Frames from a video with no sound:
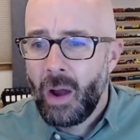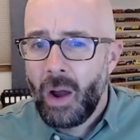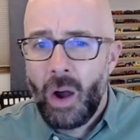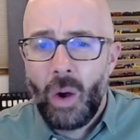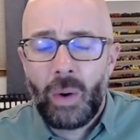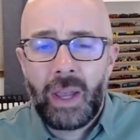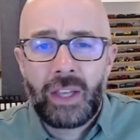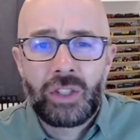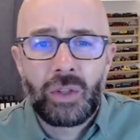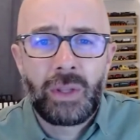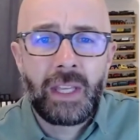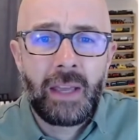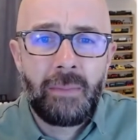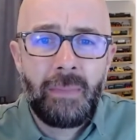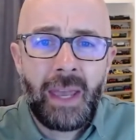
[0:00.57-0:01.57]
Okay, so
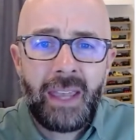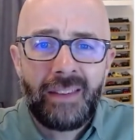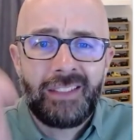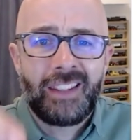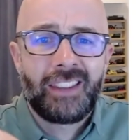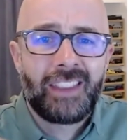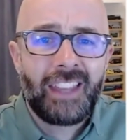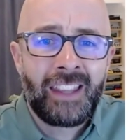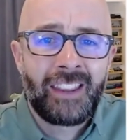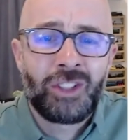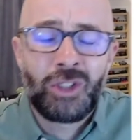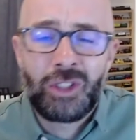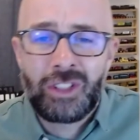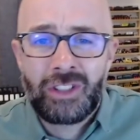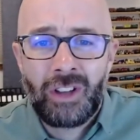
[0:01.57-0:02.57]
the amazing thing that
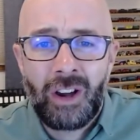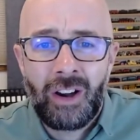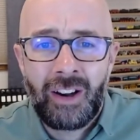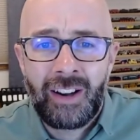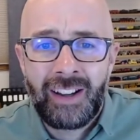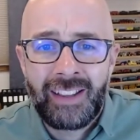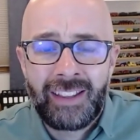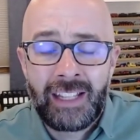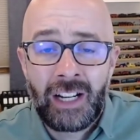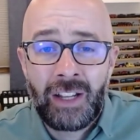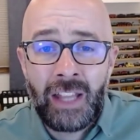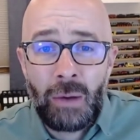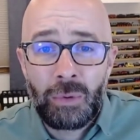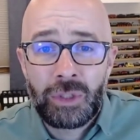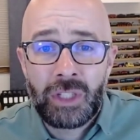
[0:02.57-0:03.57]
you just saw there,
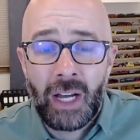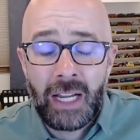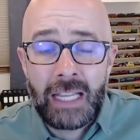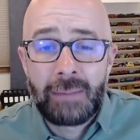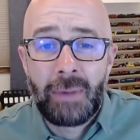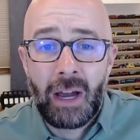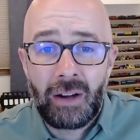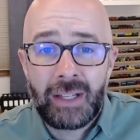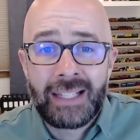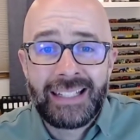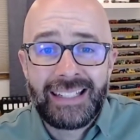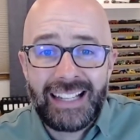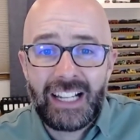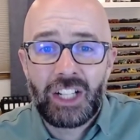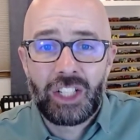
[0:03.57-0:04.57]
that was talking about
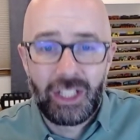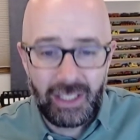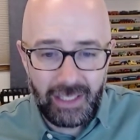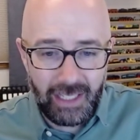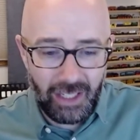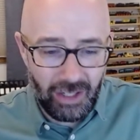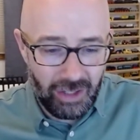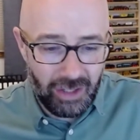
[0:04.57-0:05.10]
conduction here. So